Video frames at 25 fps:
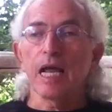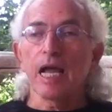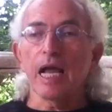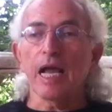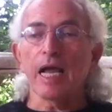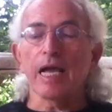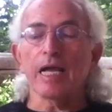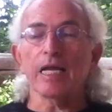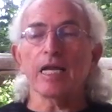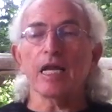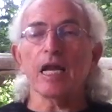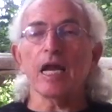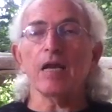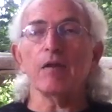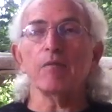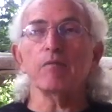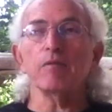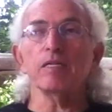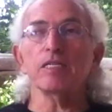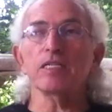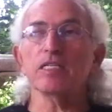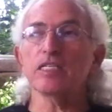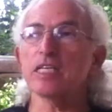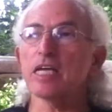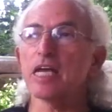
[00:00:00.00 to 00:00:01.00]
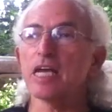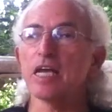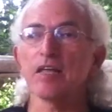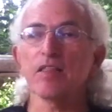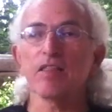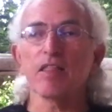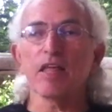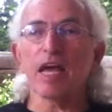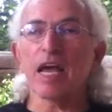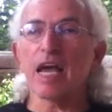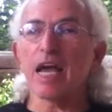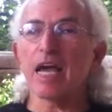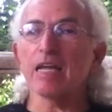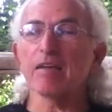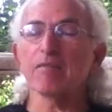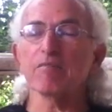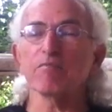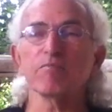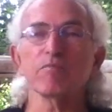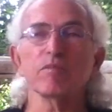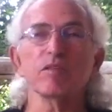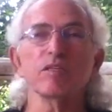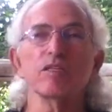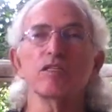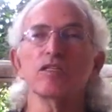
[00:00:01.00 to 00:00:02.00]
And I would say that
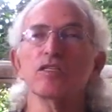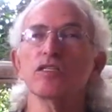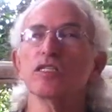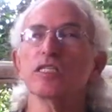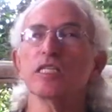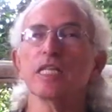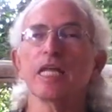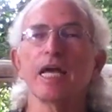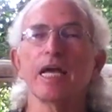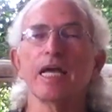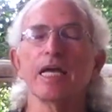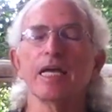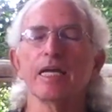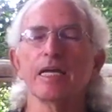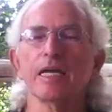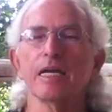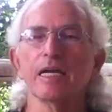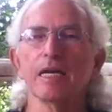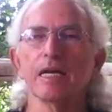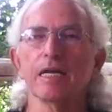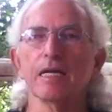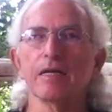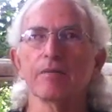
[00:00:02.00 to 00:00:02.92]
is like